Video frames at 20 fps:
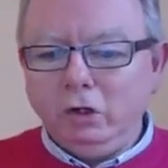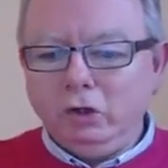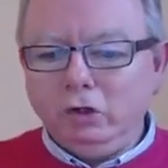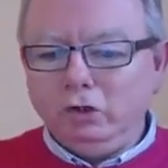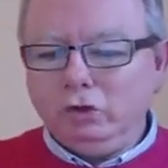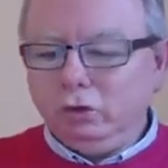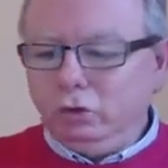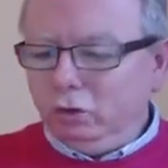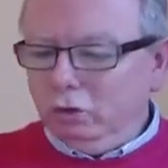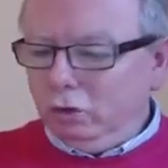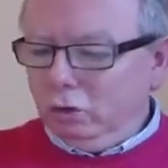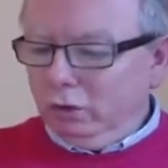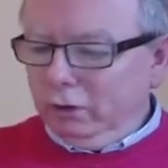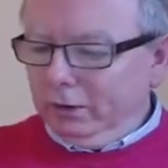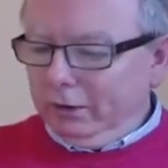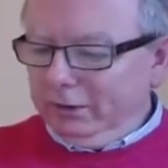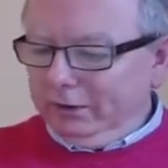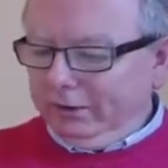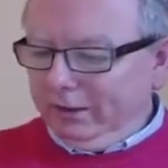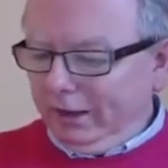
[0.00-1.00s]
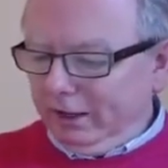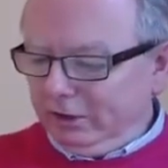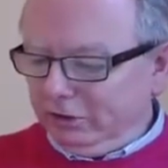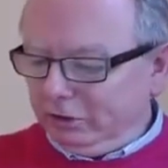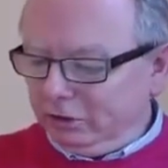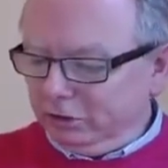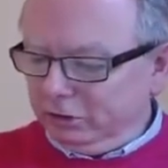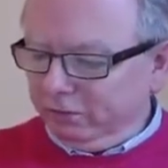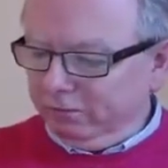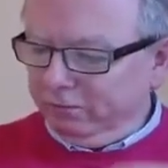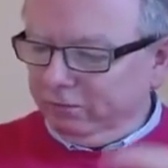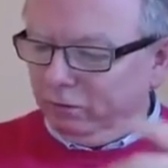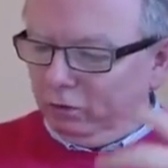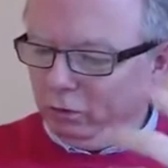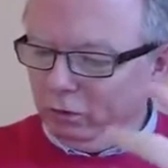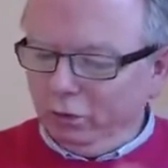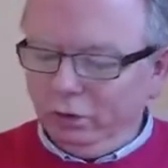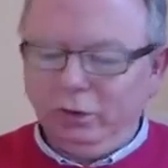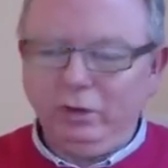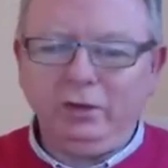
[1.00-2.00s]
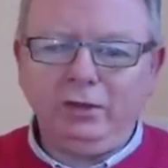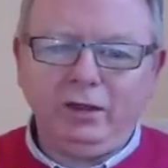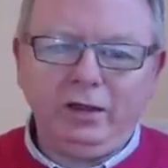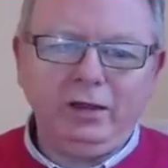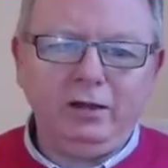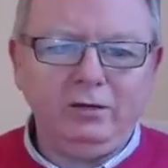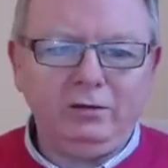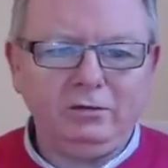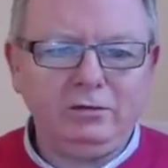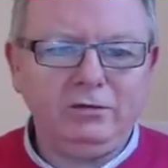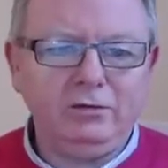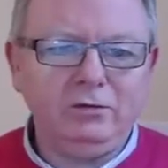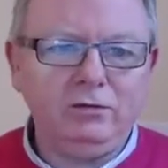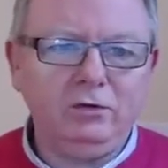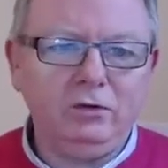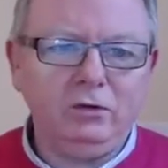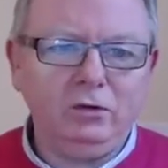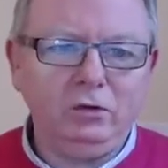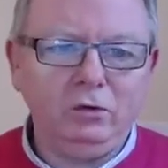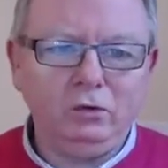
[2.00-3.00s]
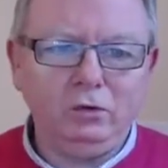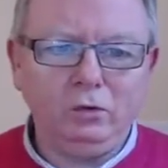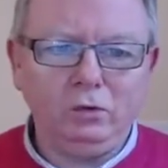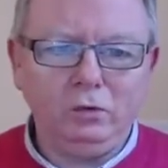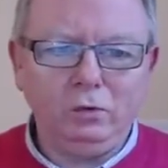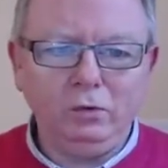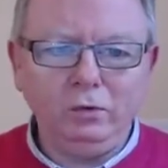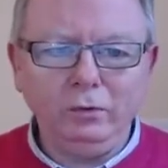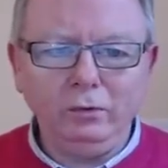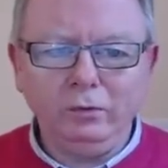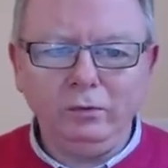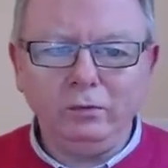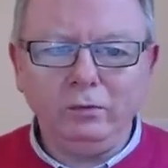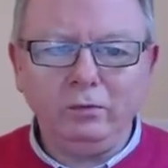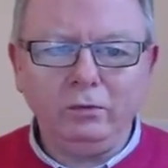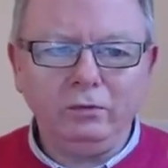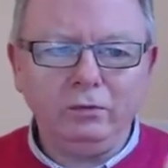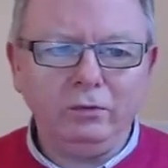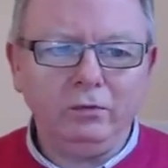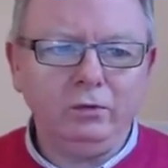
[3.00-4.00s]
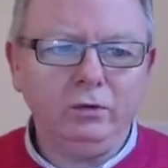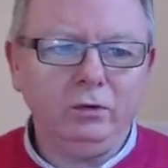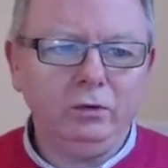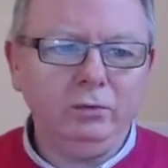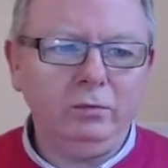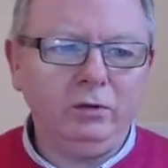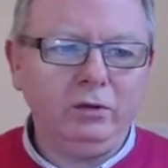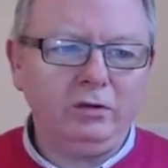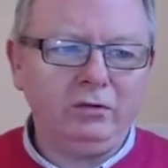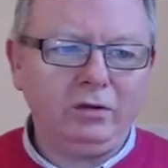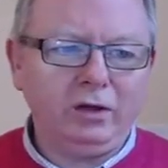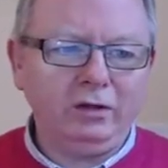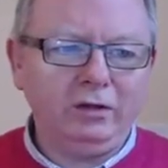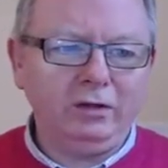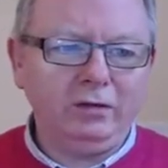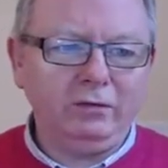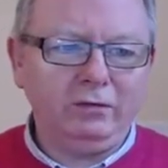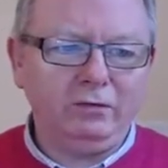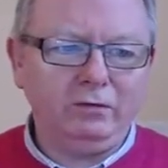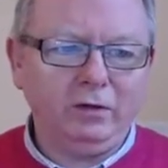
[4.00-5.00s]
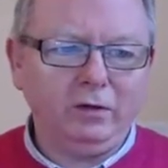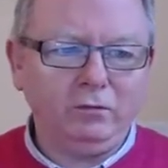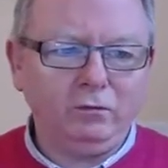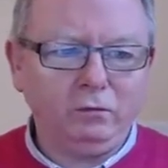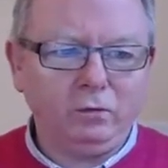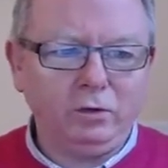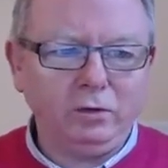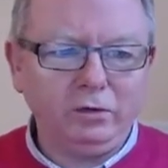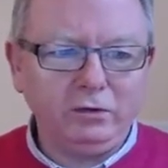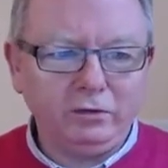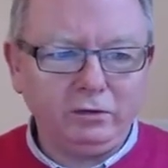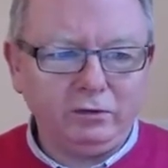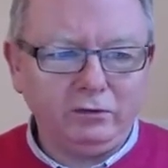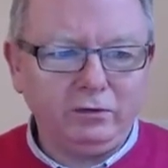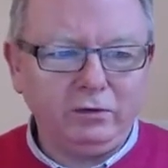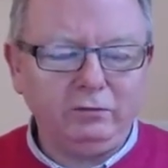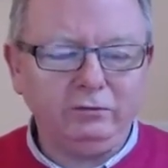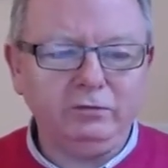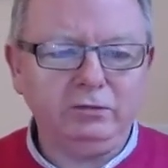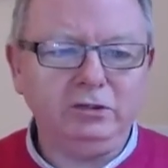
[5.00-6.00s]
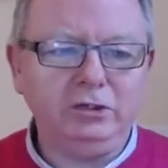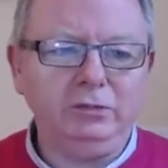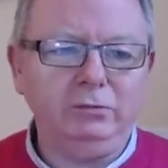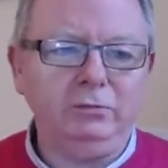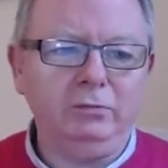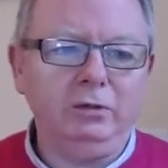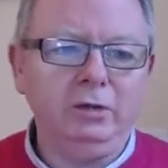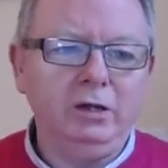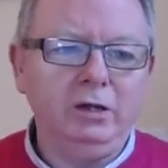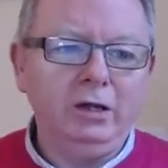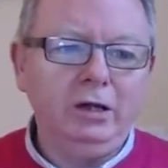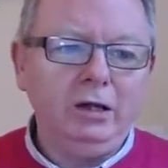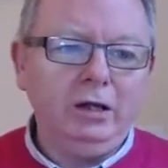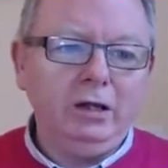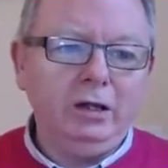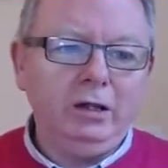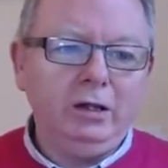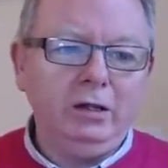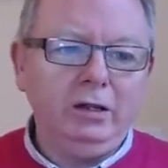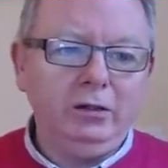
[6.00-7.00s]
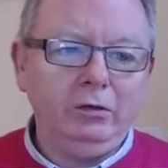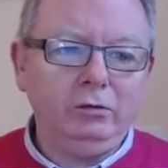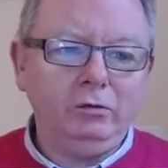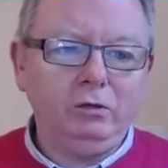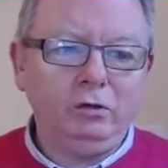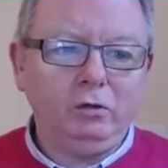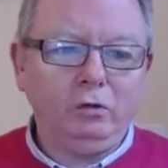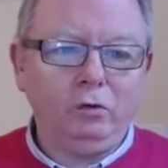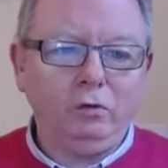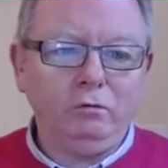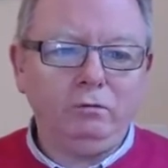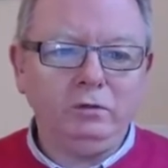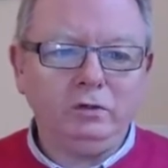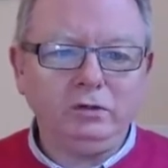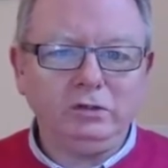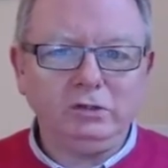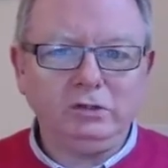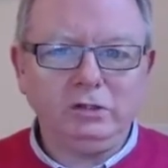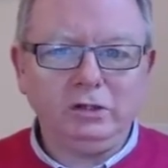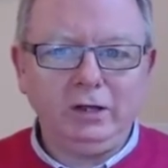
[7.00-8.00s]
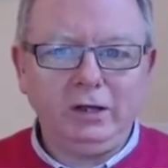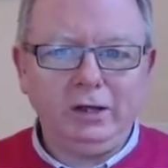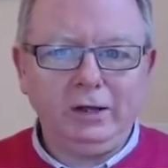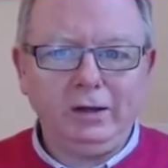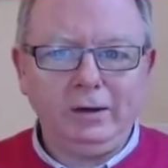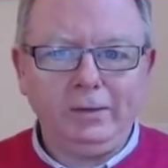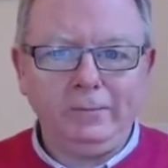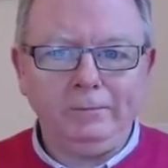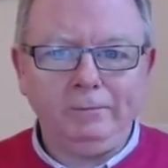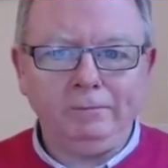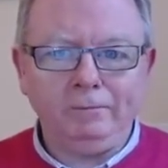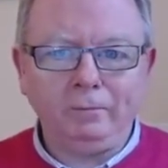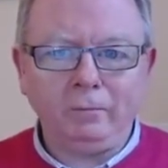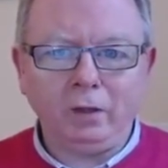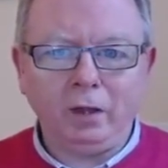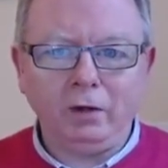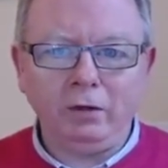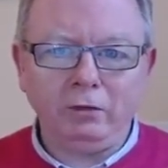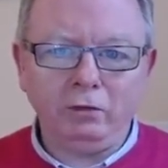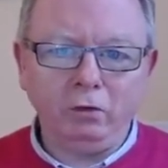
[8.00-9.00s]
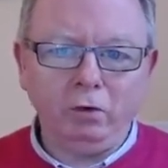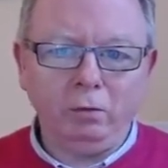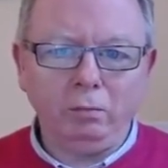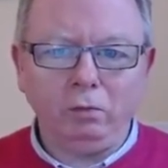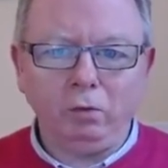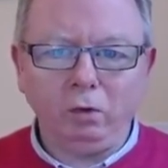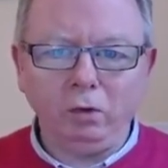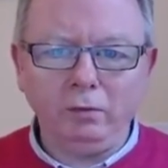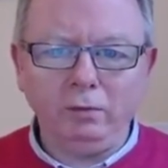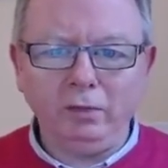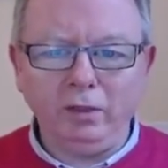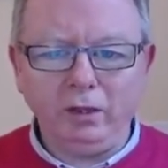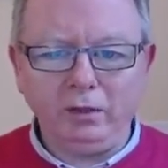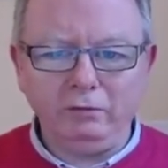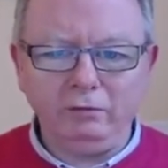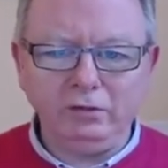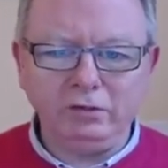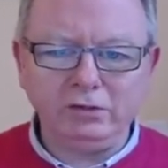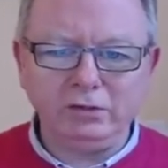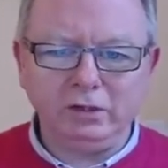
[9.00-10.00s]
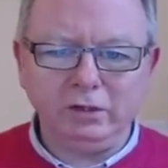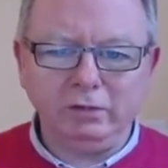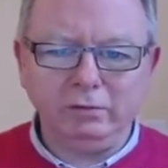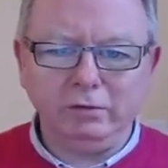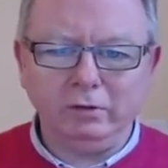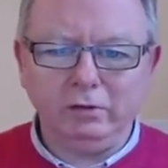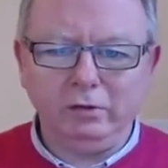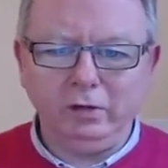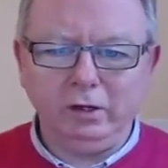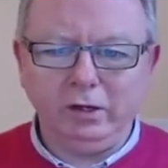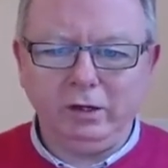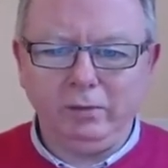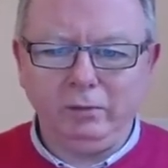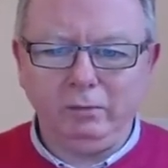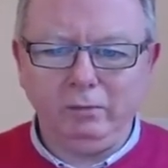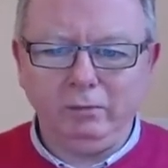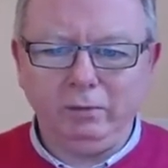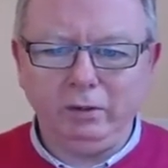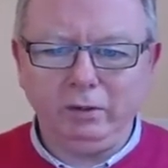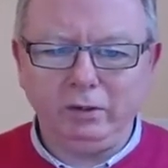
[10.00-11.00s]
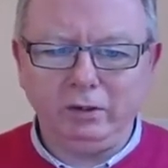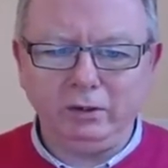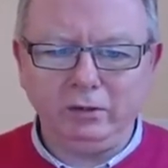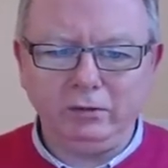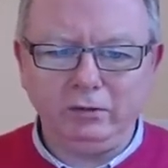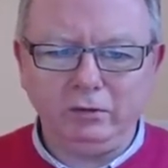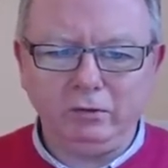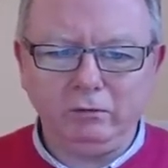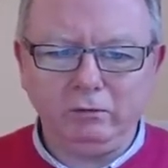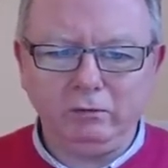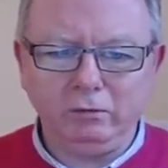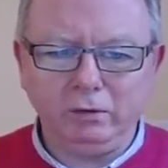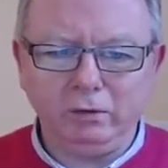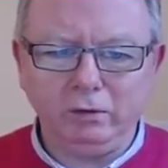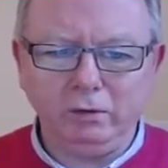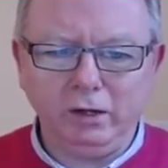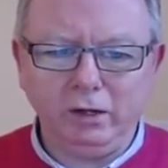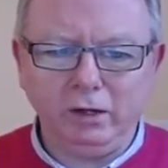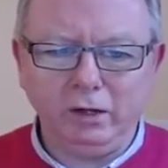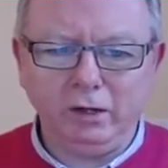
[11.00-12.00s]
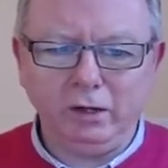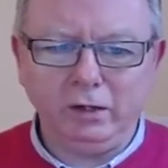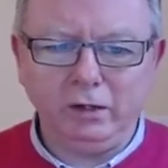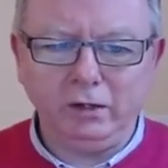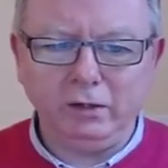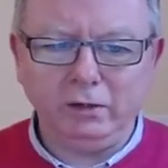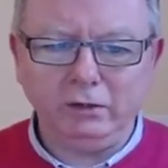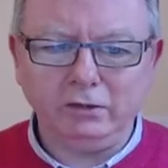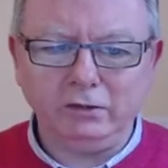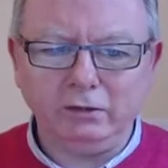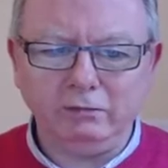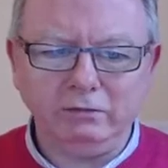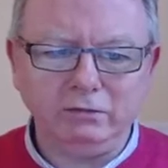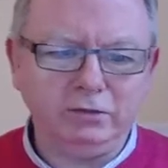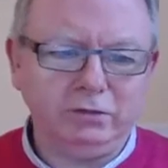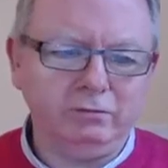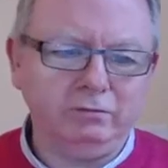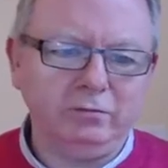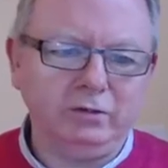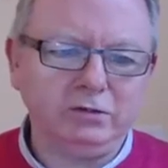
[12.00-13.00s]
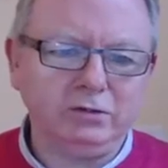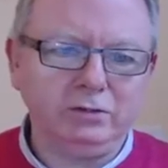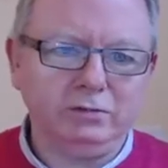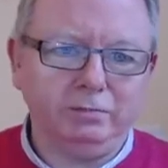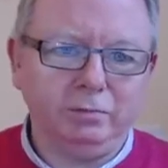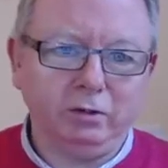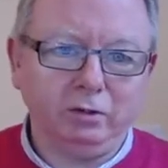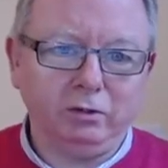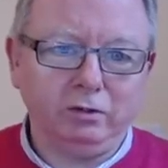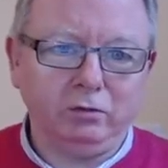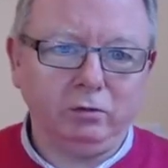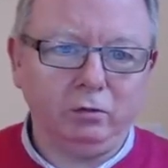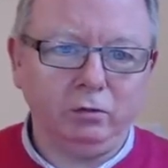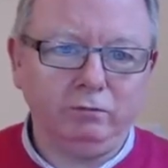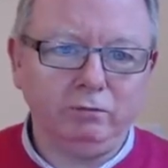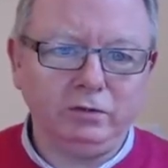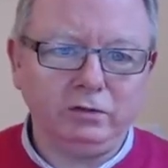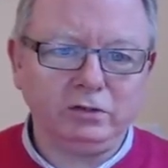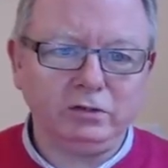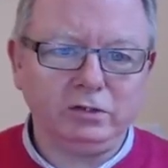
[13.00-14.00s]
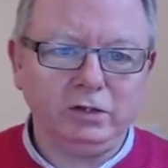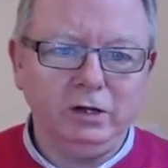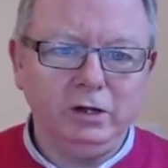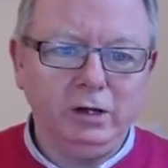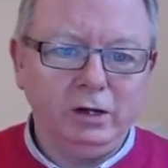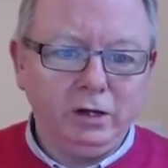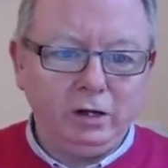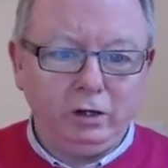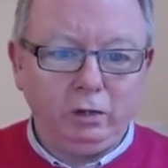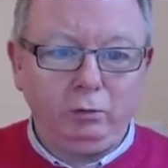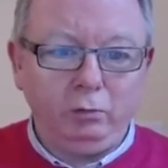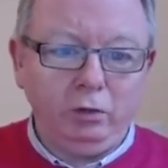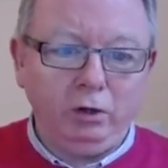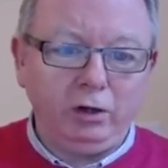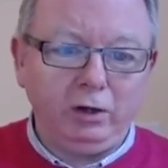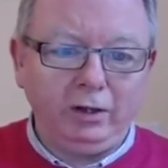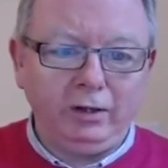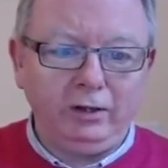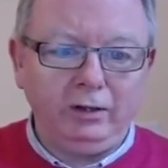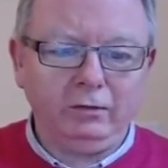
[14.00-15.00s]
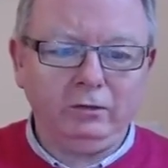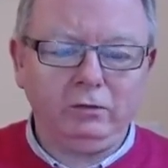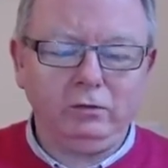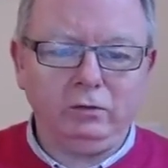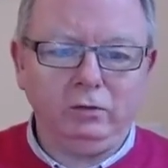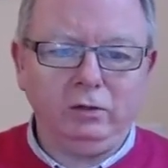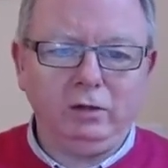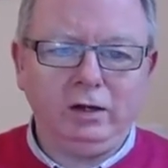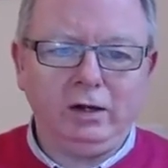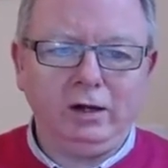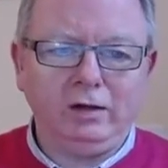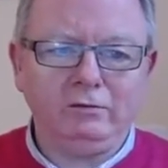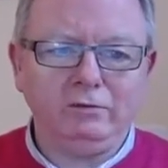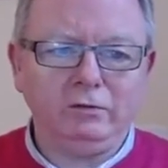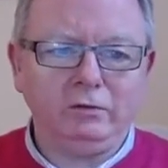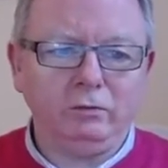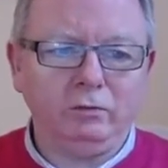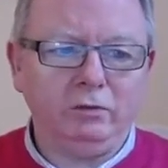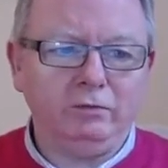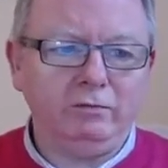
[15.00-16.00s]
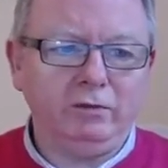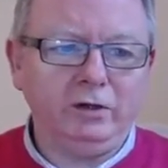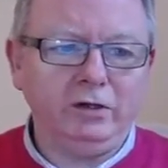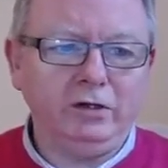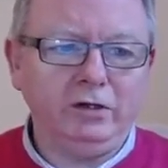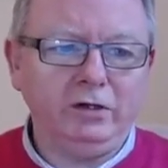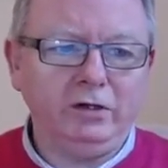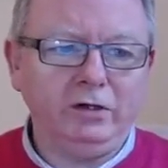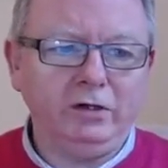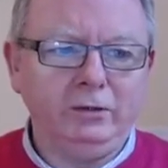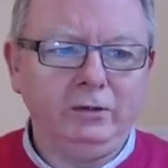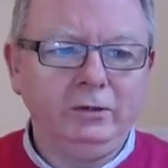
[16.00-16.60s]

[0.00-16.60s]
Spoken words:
So that's just a few of the things that, you know, we're talking about, this idea of self-worth and self-esteem, leading on to confidence. And I wrote a blog about that recently, about building self-esteem versus building confidence. I'll put a link to it after we finish here.